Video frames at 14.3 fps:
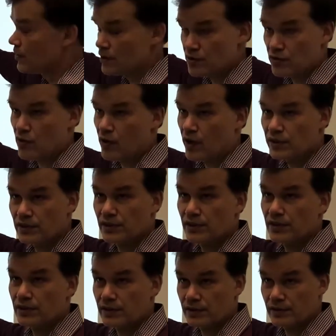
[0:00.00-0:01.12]
the strongest,
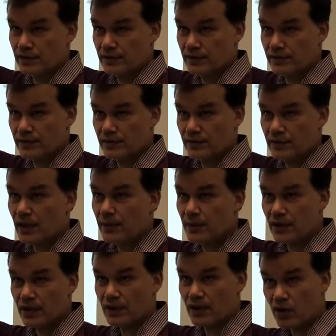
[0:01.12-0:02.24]
I mean
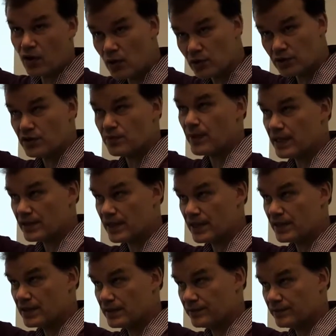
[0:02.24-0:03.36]
the closest base
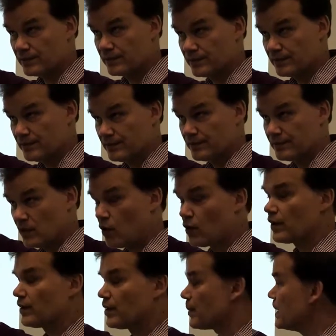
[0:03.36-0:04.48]
station,
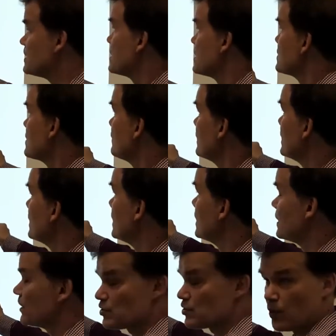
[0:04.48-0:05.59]
or the base station with
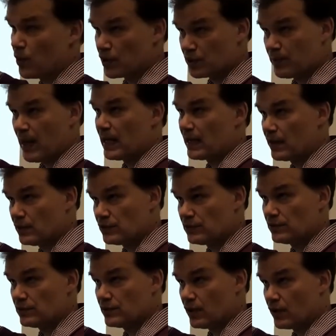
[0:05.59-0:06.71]
the smallest path loss
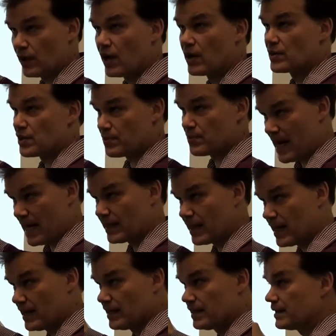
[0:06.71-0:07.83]
or largest path
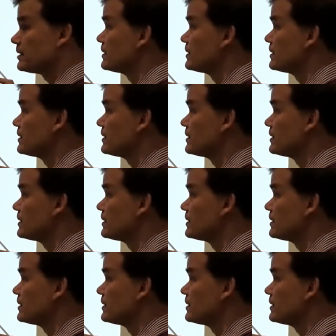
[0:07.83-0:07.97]
gain.